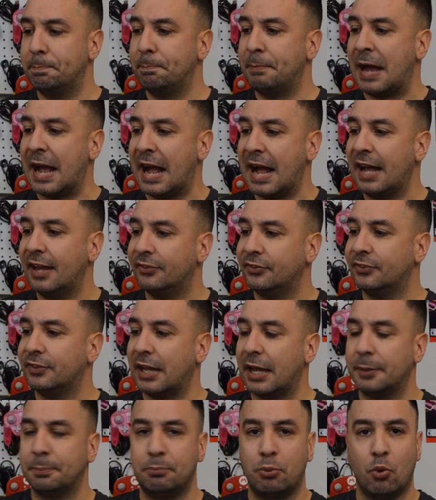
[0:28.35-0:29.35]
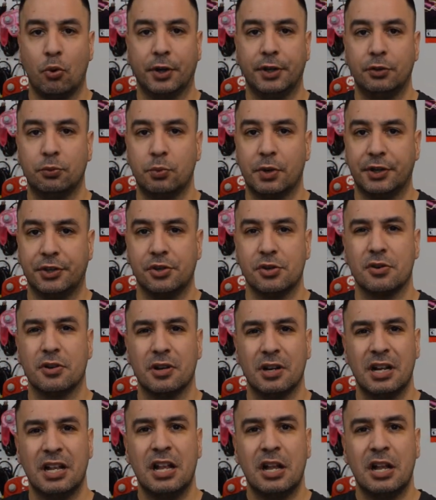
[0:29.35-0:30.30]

past that point where you're